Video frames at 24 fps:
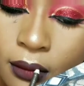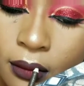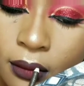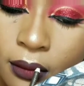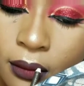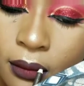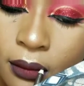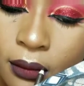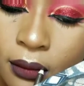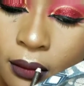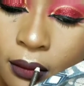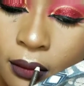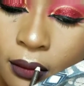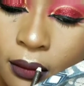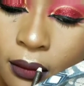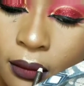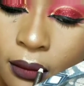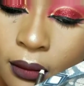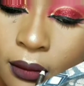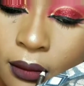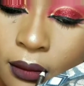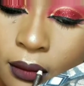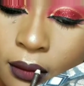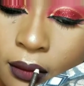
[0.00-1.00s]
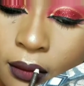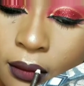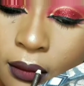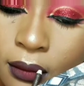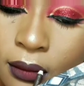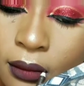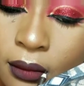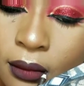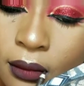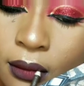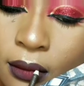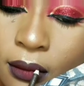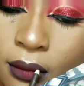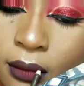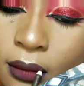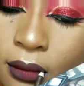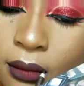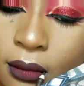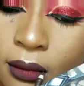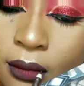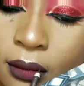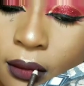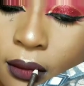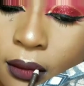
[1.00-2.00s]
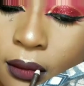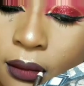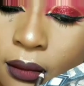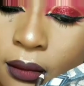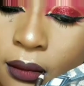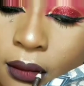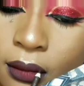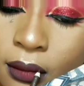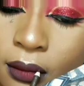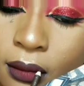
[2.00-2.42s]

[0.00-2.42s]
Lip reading: from like the usual makeup looks I do.